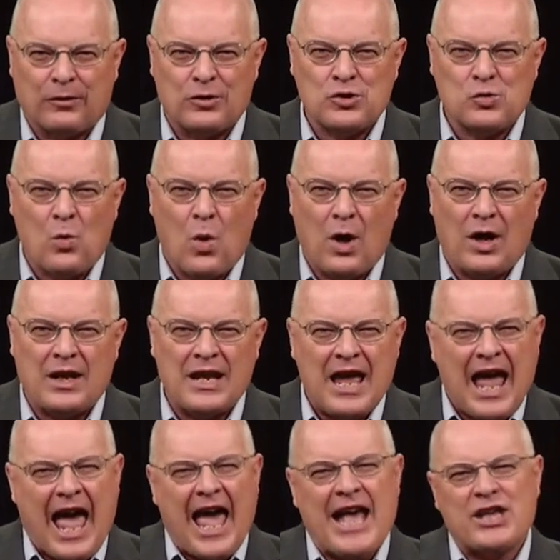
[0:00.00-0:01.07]
verse 1.
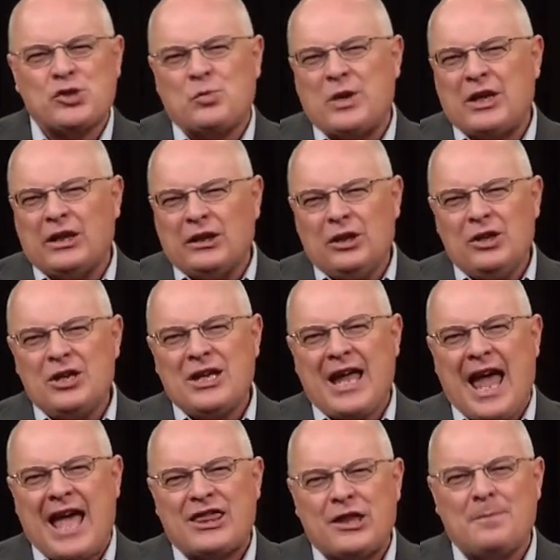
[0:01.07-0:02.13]
As we look
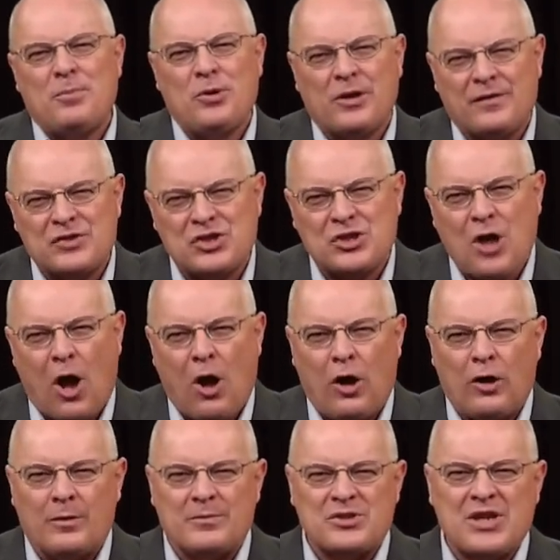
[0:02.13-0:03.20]
at the book of
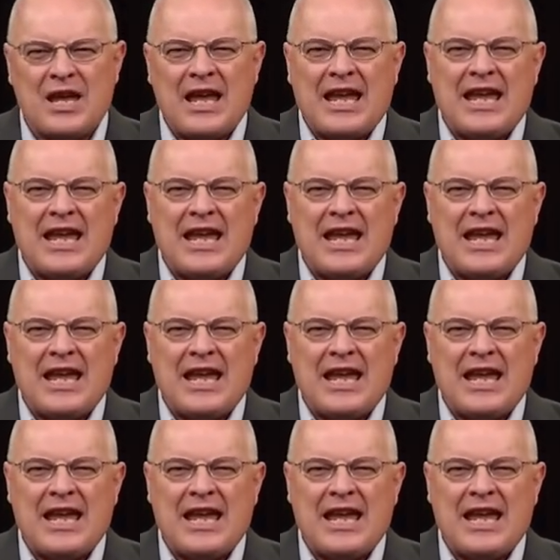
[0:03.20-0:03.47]
Psalms,